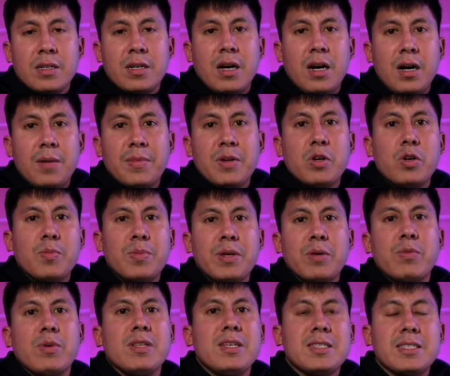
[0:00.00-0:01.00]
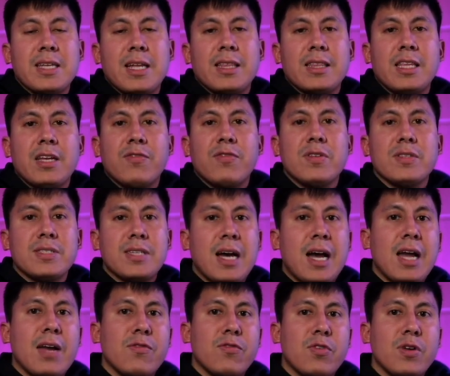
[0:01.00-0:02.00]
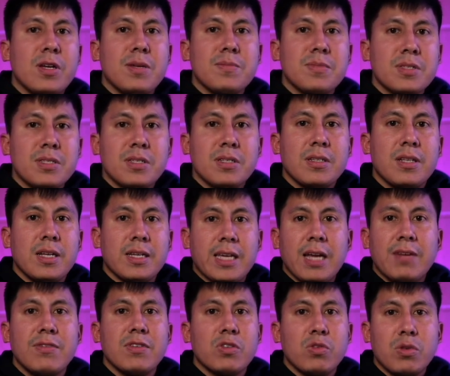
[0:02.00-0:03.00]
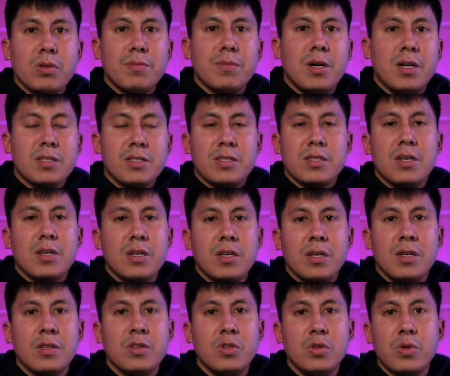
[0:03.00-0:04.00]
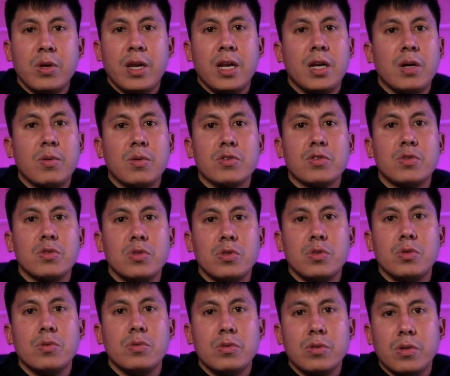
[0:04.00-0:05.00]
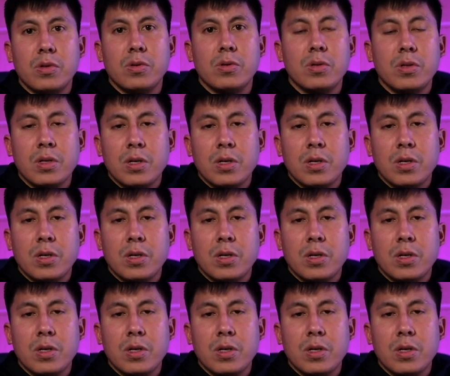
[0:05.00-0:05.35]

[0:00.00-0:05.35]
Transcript: Um, it will be released at different time frames, like every three months. New heroes, new you know.